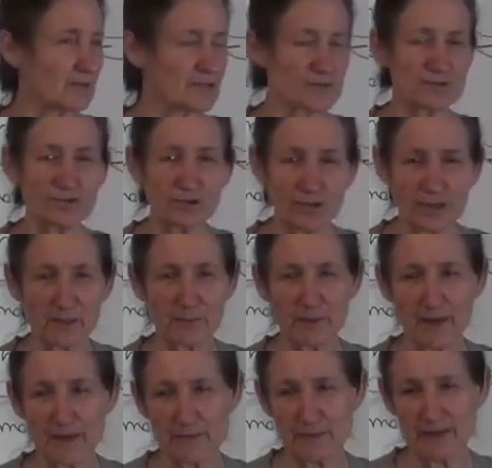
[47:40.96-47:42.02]
He was a crawling
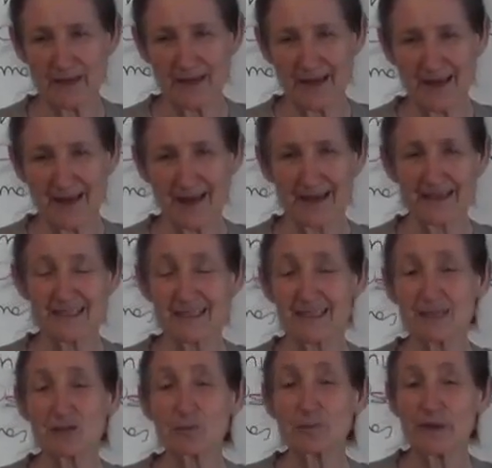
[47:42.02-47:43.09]
baby, and his
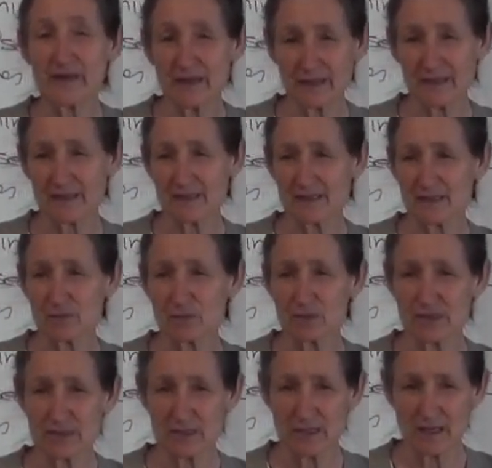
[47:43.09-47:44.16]
little penis
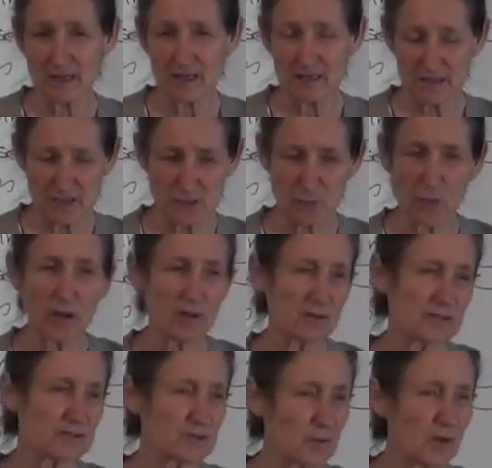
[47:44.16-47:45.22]
was
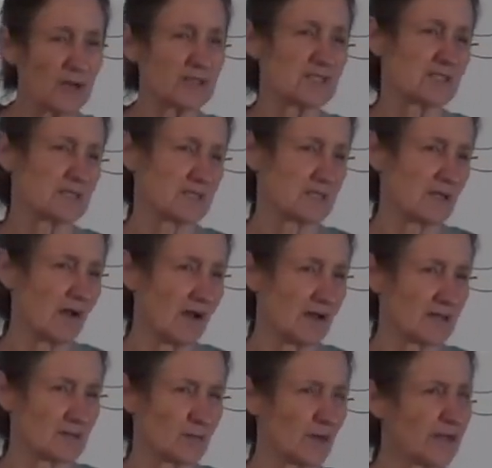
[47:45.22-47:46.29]
swollen twice the
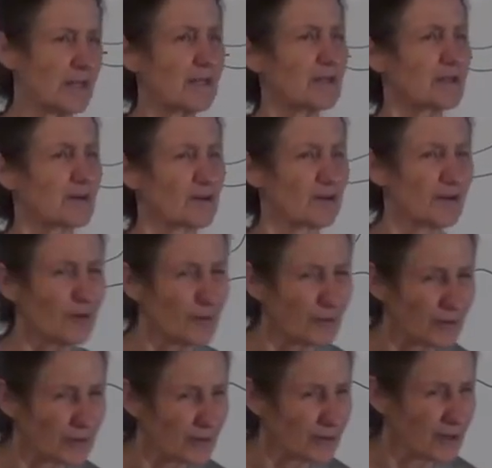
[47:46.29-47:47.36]
size. What are you going to do?
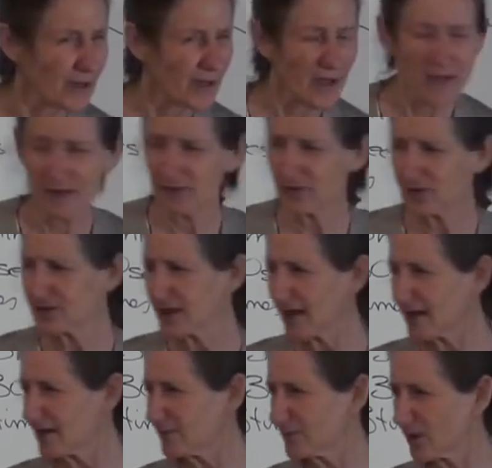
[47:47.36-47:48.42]
And if you
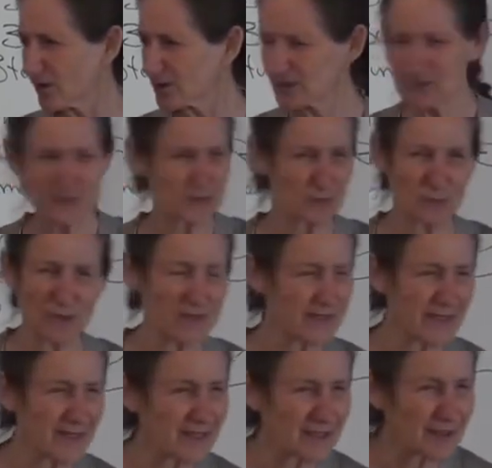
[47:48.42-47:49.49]
take him to hospital, what
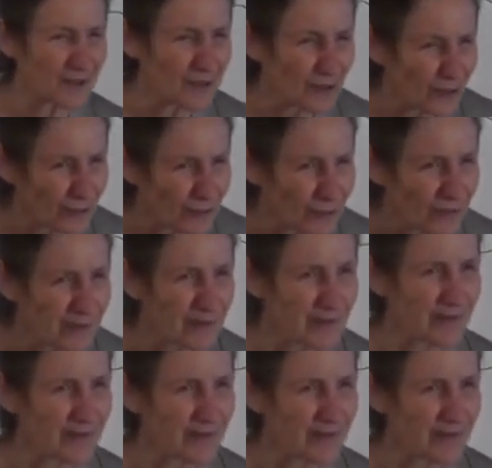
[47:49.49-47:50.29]
are they going to do?